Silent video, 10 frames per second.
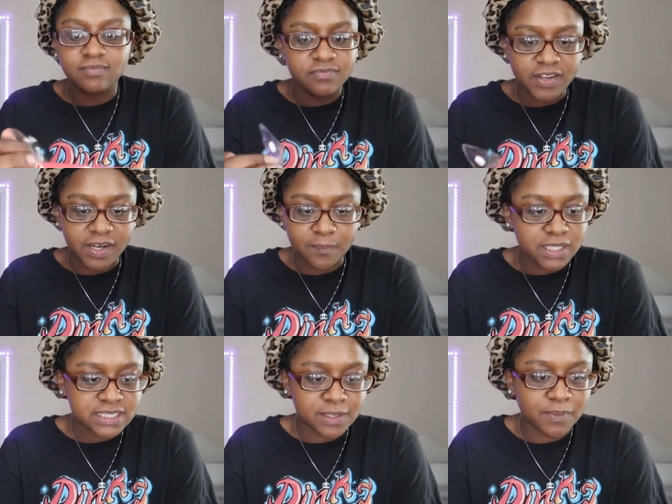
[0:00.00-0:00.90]
very
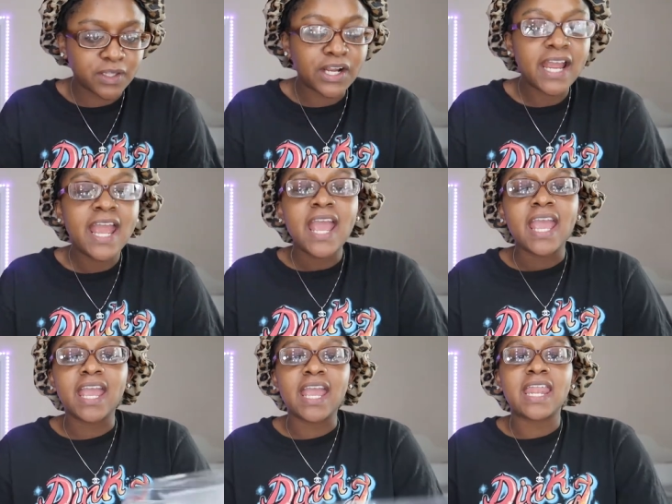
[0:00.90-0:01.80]
much similar,
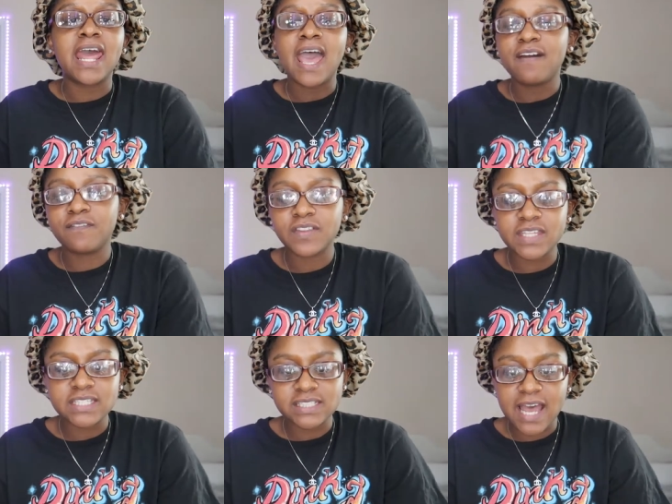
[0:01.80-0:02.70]
and half of
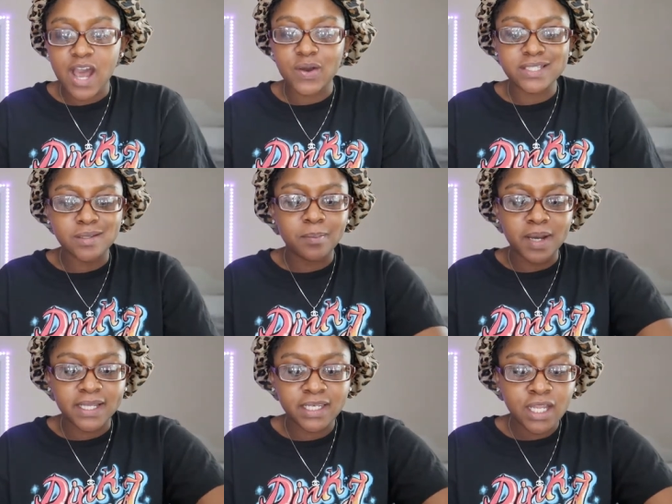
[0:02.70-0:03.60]
this style is a
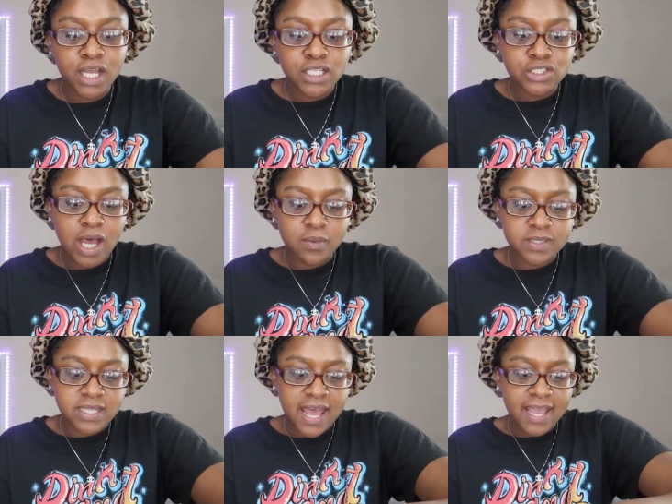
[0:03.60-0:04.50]
bun, so I
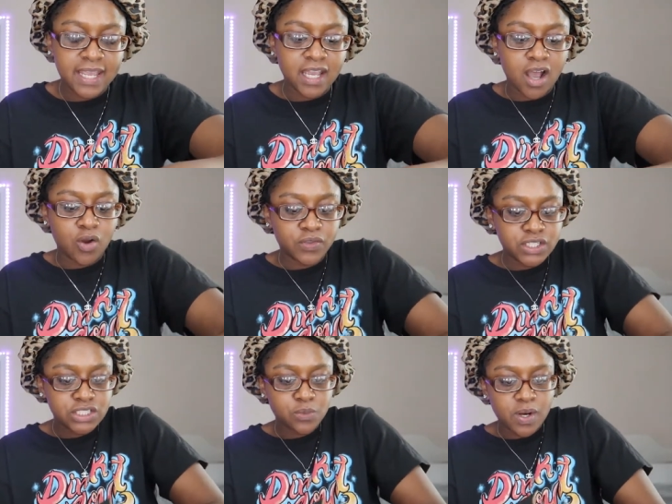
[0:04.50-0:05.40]
was like, oh,
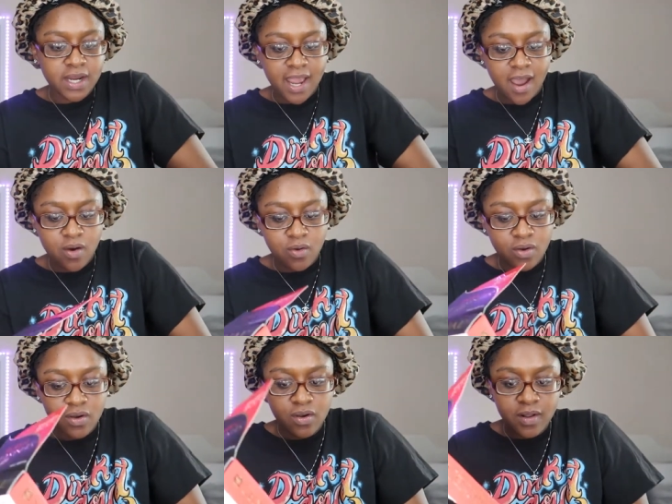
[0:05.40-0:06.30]
this should work out.
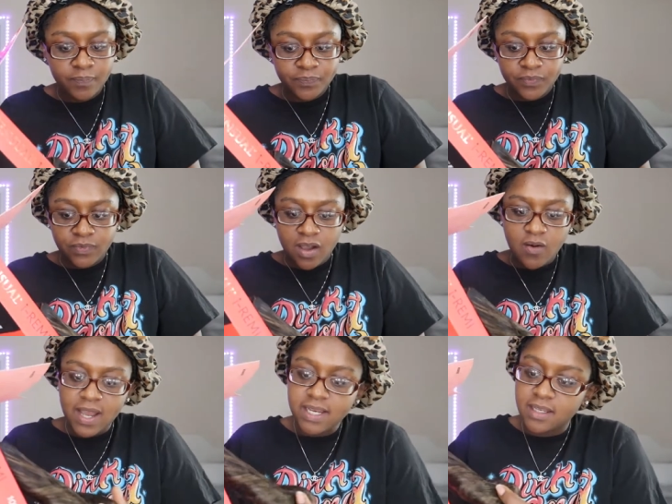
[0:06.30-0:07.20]
Oh,
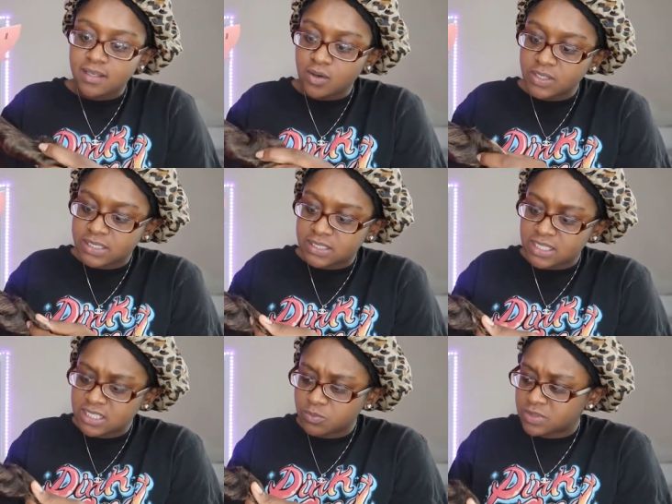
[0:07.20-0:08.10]
I didn't notice
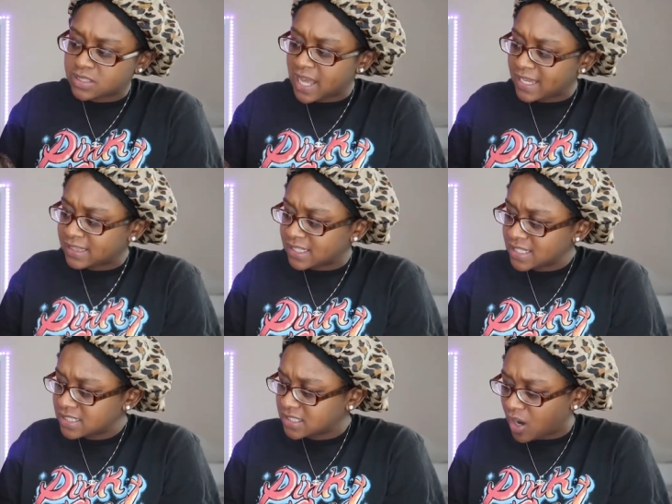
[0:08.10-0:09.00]
this was like
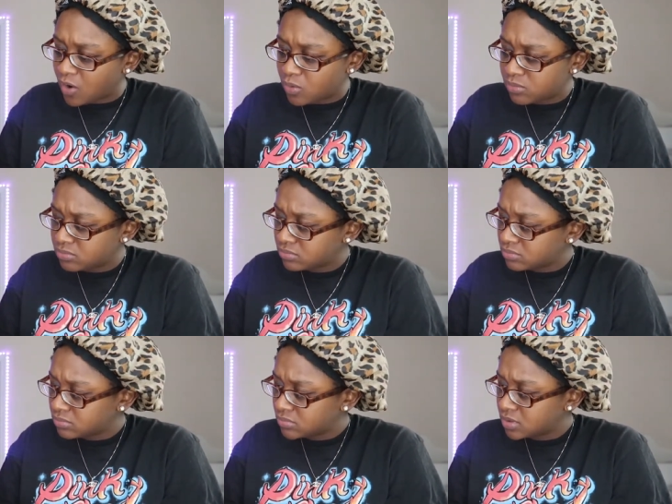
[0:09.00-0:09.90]
this though.
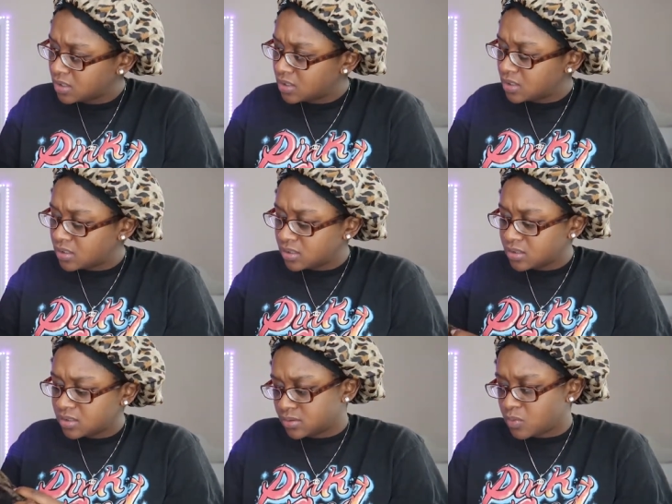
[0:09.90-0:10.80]

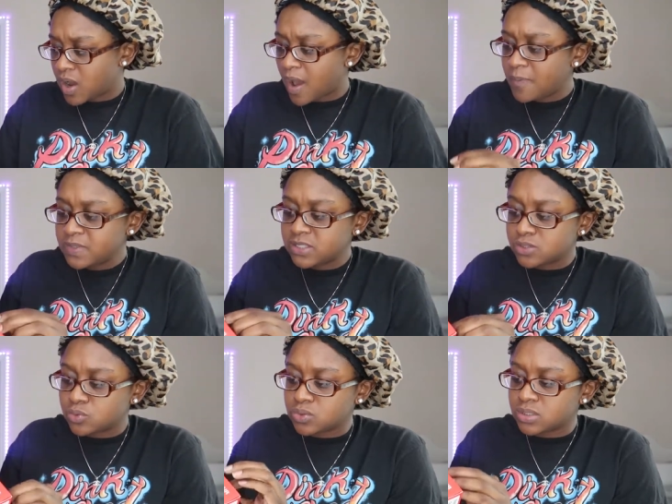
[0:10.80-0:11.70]
Well, I'm gonna
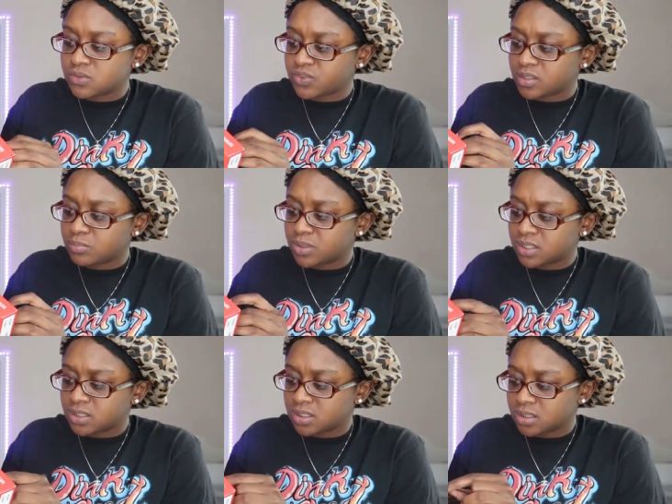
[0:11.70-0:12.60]
just use this for the
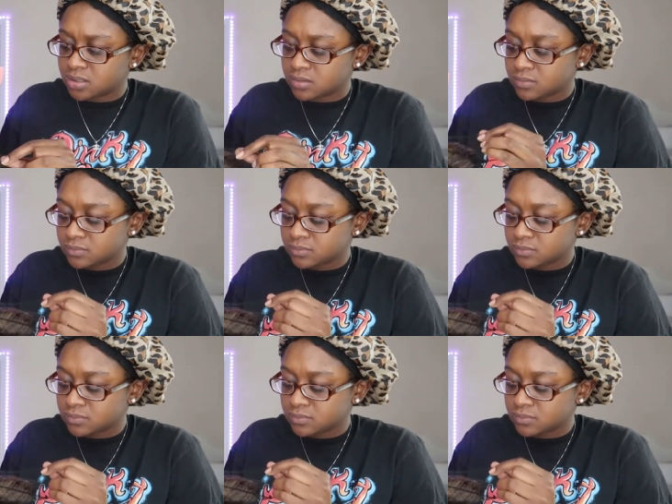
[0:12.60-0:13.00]
bun then.